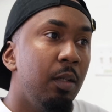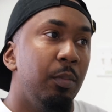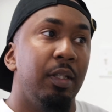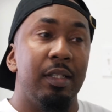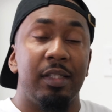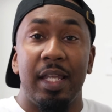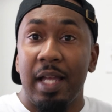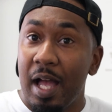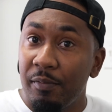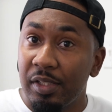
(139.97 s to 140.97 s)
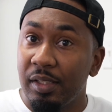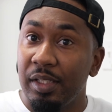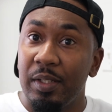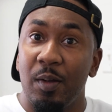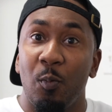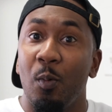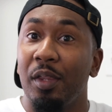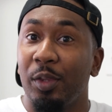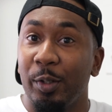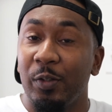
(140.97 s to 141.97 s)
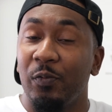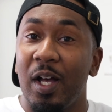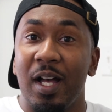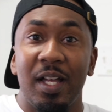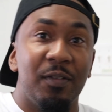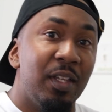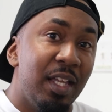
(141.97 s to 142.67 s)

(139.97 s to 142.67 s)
because hey, obviously 135